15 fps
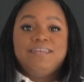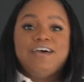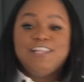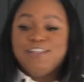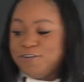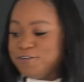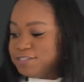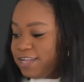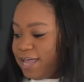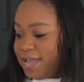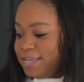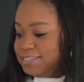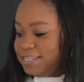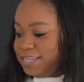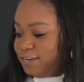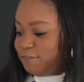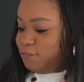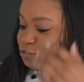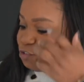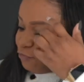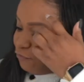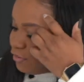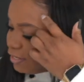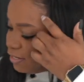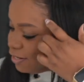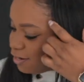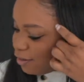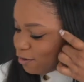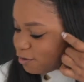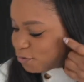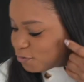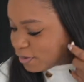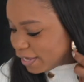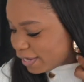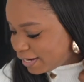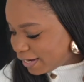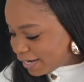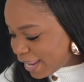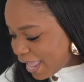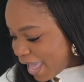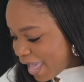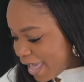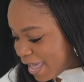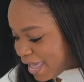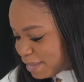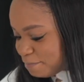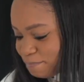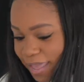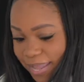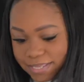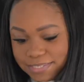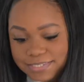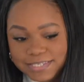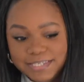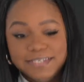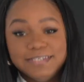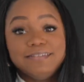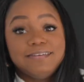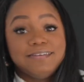along those lines in a future video, in an ad, magazine,